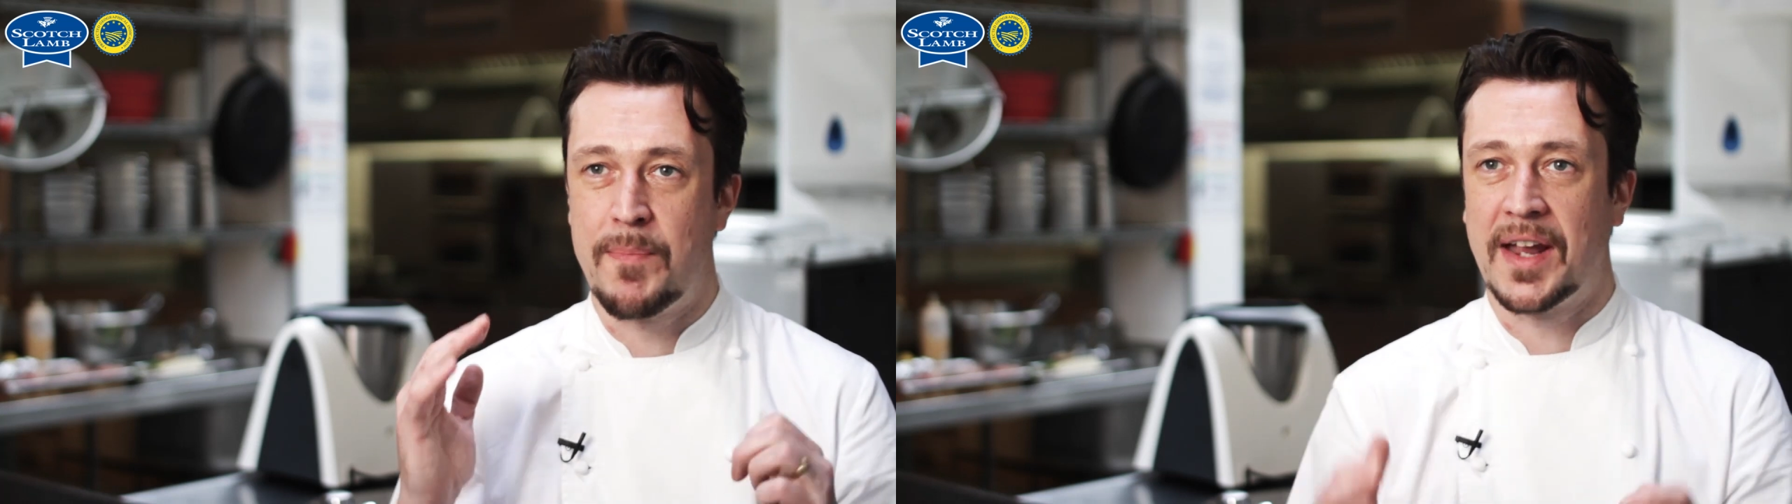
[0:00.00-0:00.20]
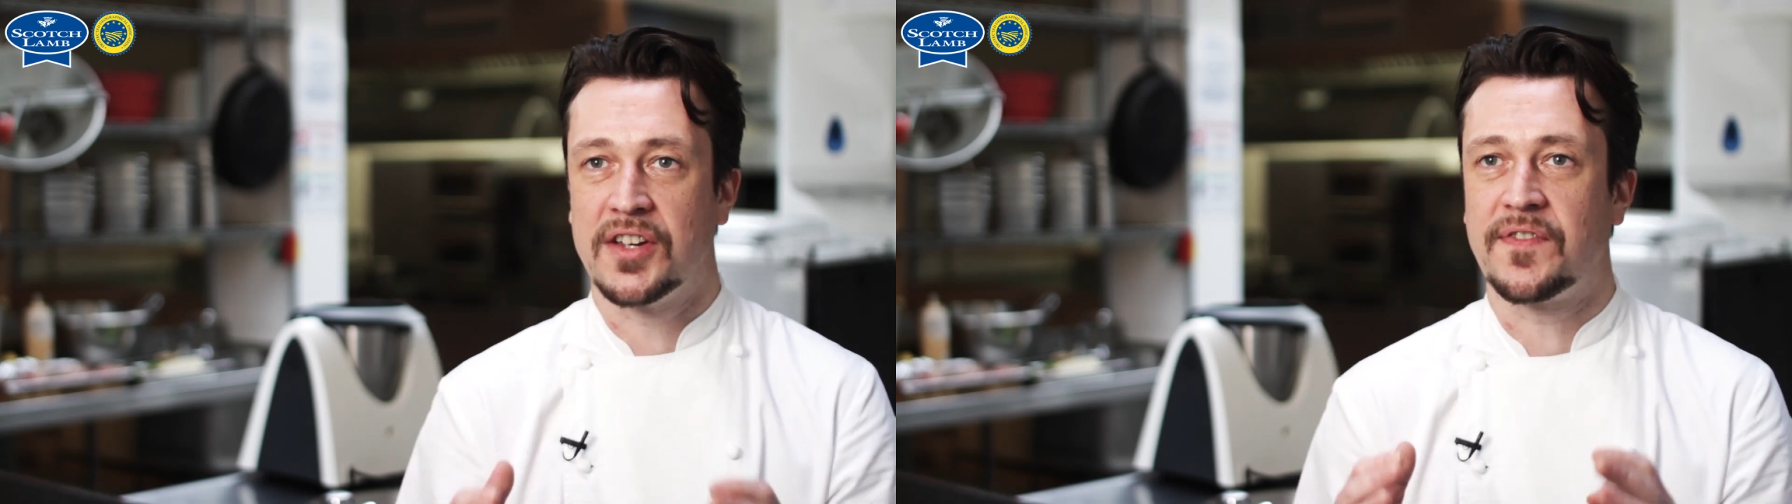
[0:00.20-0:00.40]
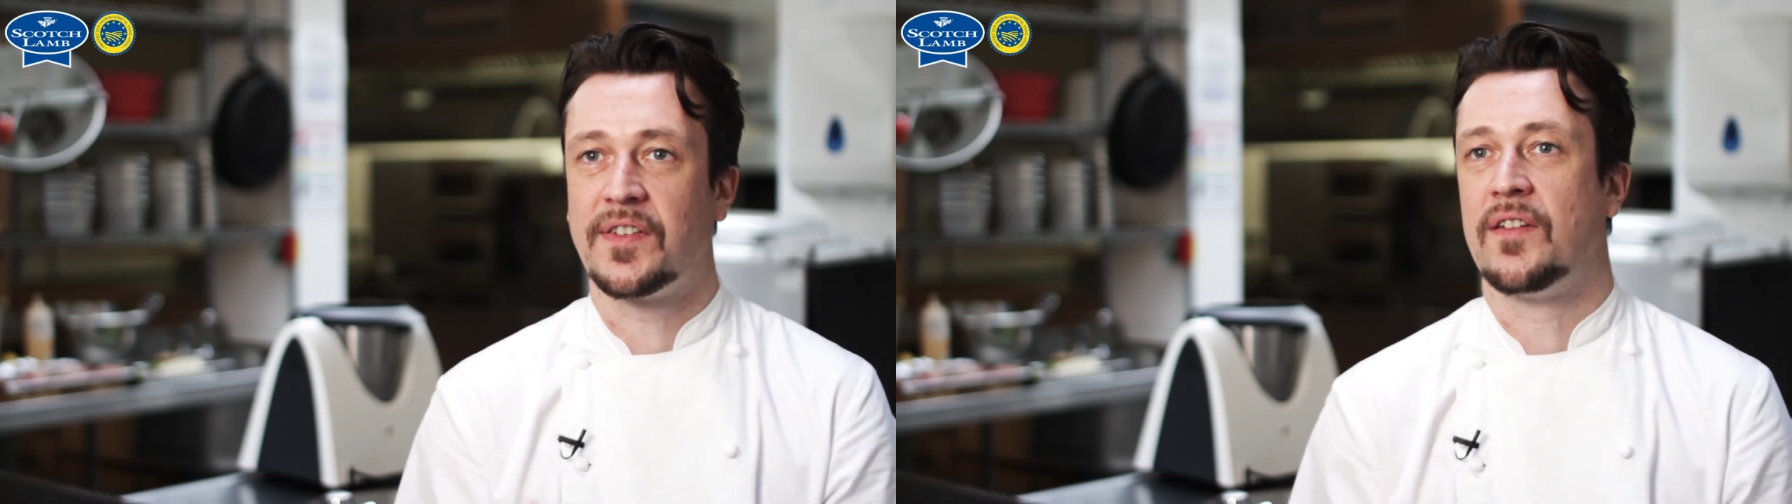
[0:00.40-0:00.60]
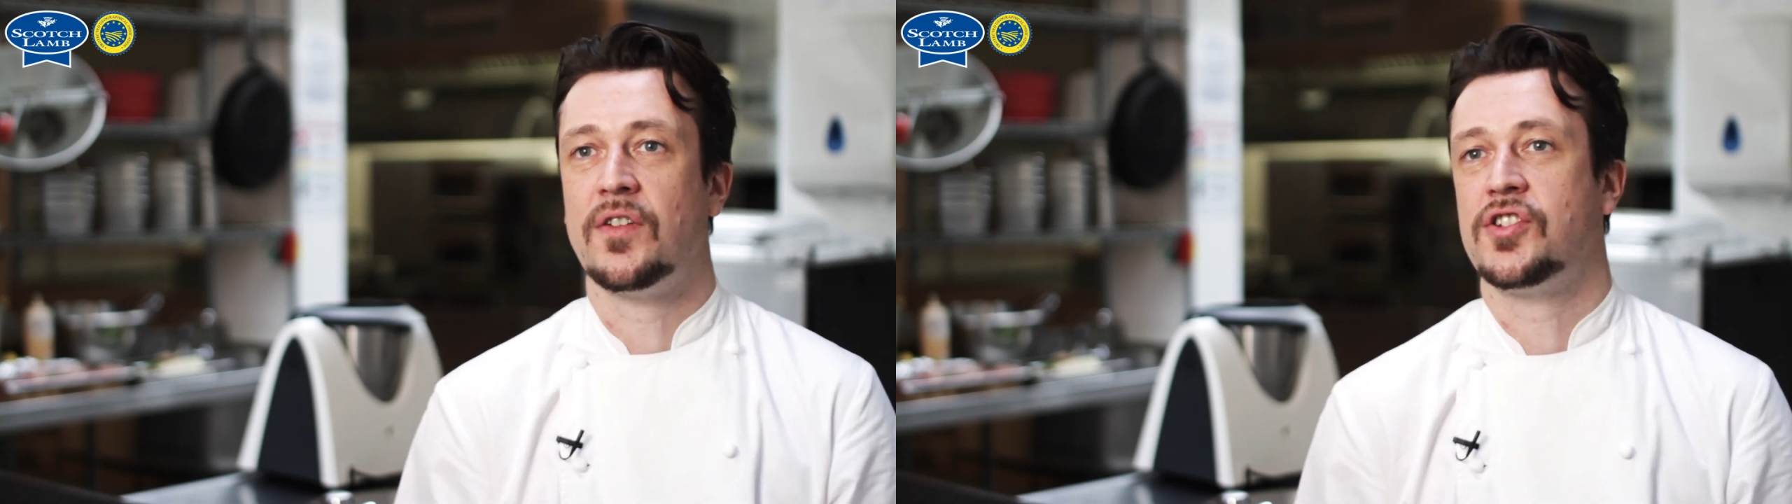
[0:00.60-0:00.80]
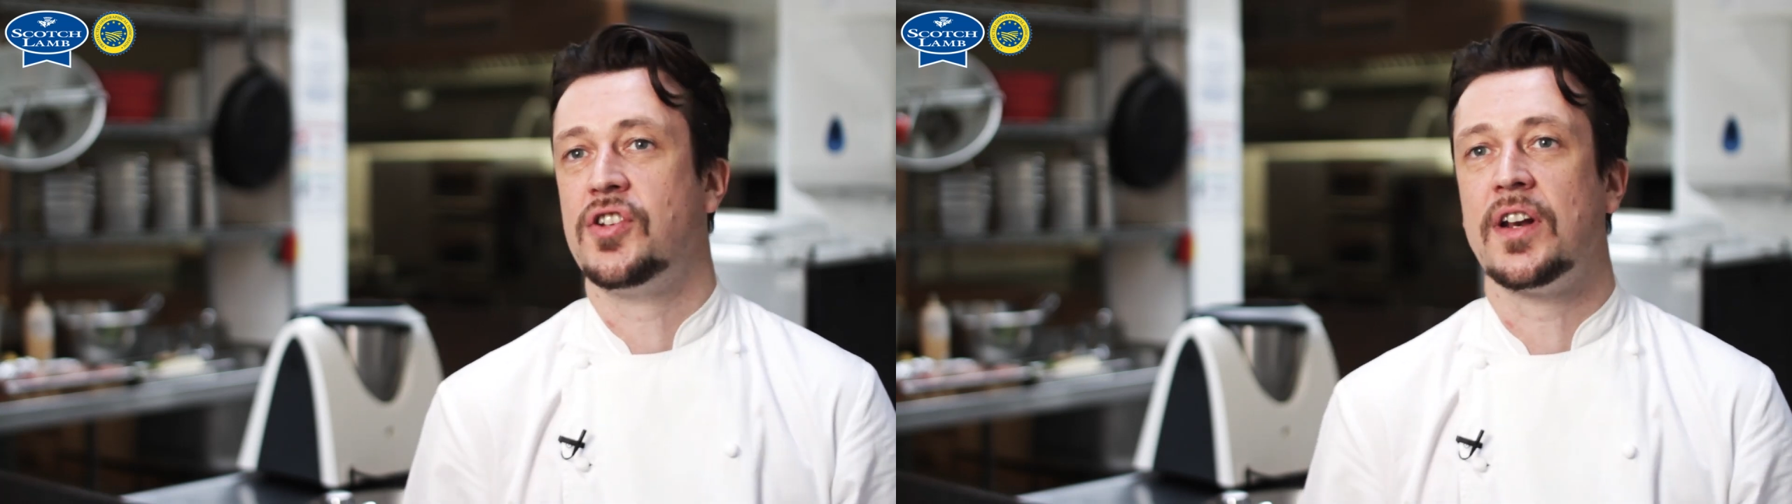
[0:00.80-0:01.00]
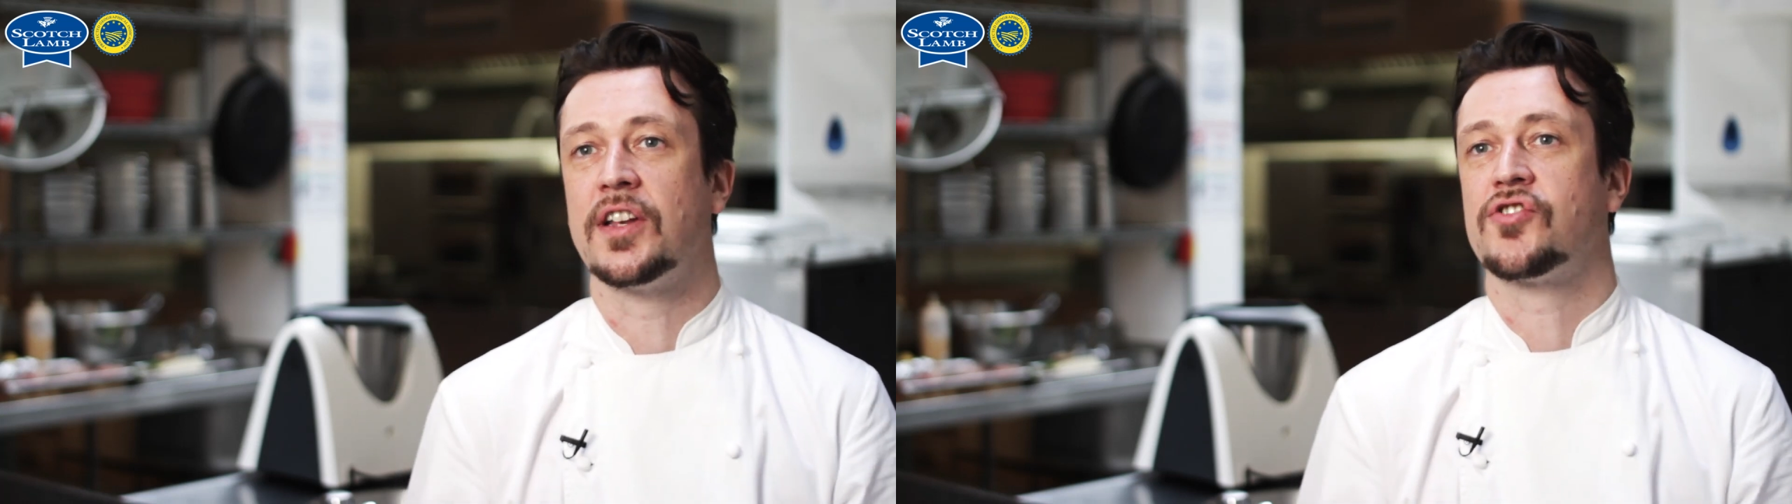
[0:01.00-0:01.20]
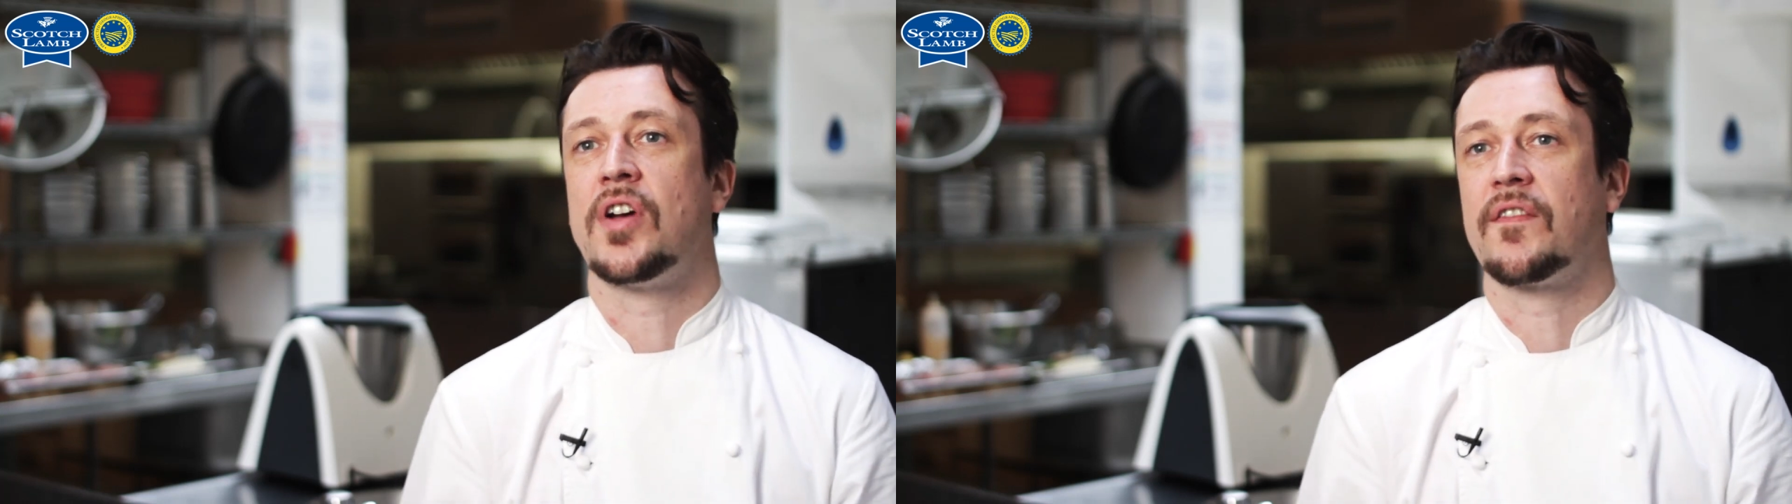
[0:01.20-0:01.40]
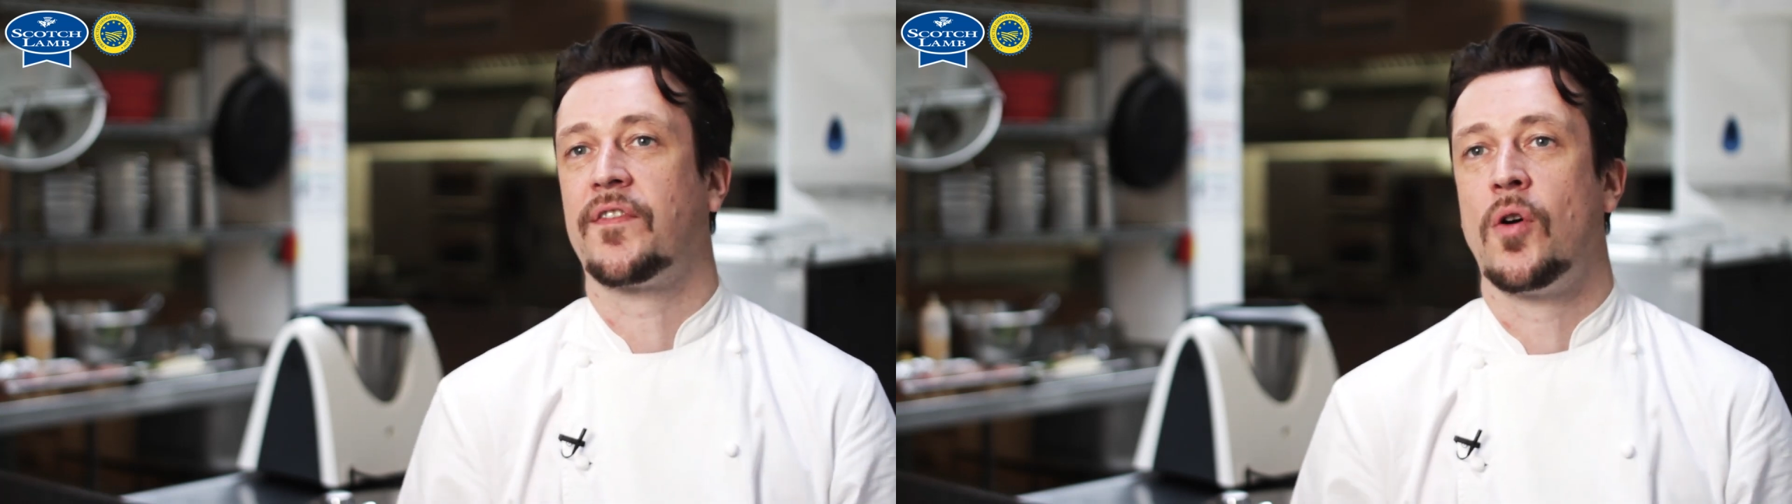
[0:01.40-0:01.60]
biggest flavors you can
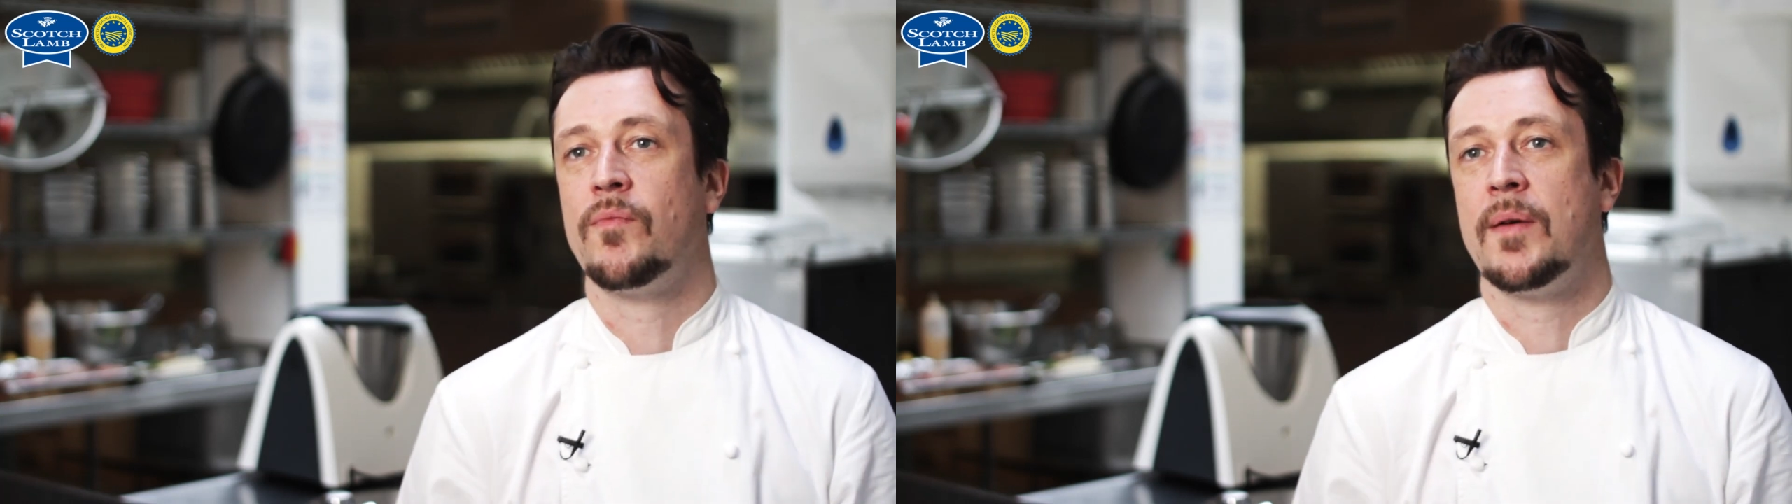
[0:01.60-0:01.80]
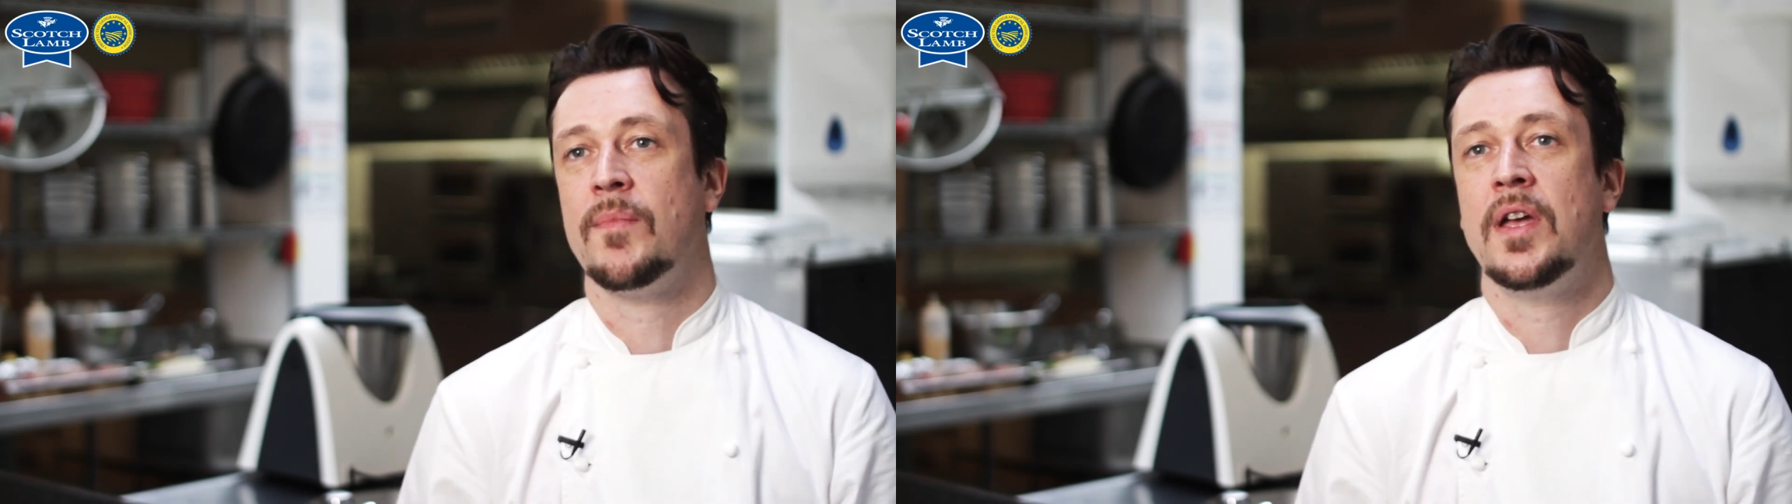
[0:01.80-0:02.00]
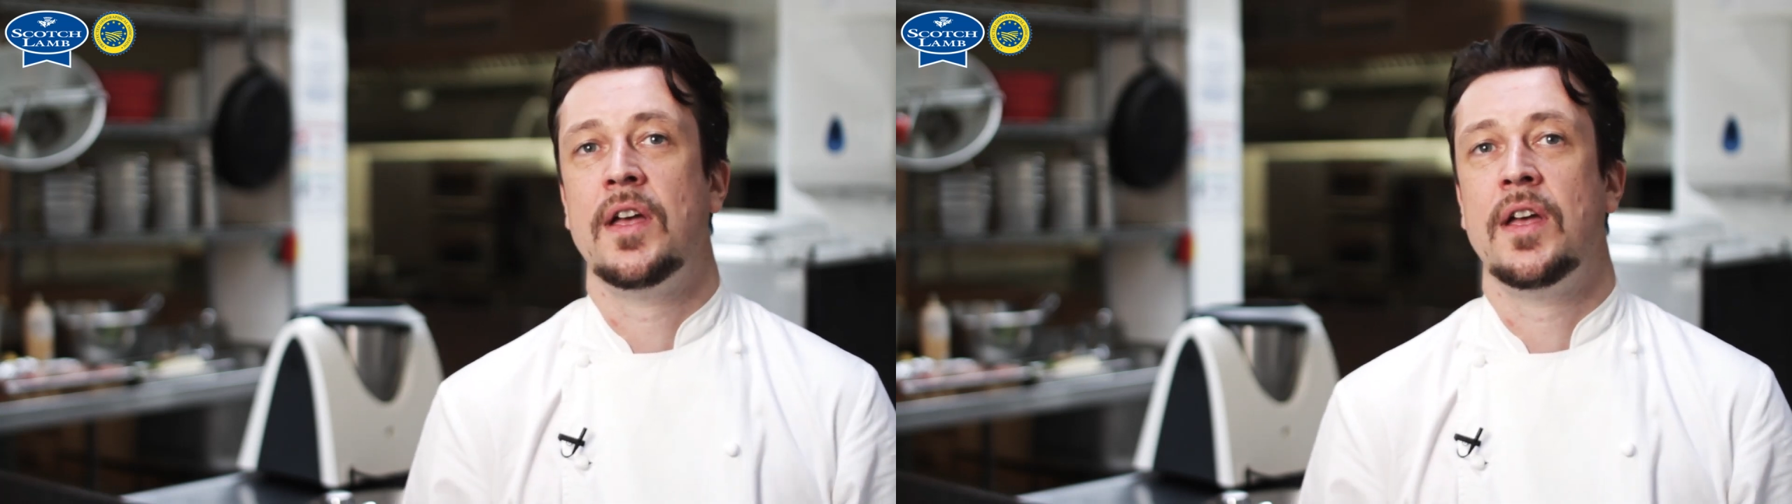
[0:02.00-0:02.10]
extract from them.